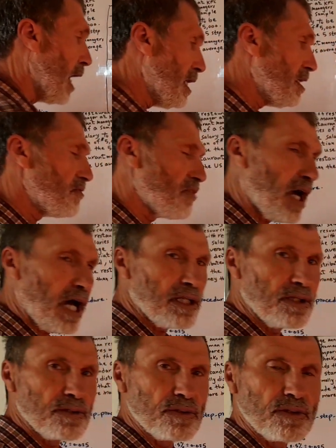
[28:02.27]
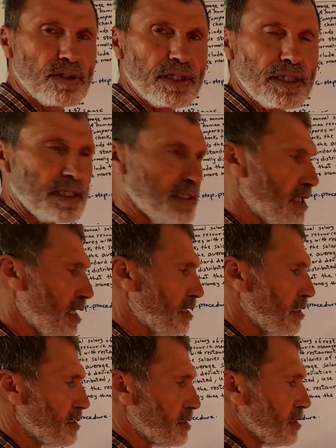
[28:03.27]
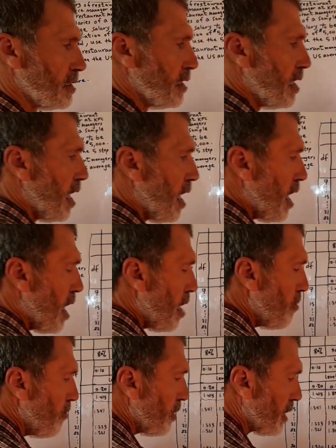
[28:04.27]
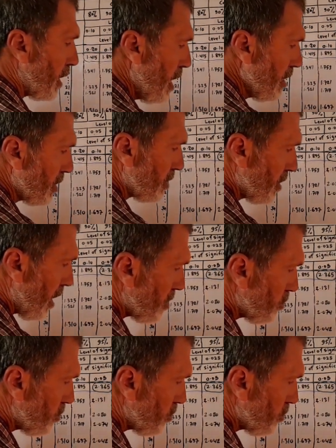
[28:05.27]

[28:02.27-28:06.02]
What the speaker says: any value that is greater than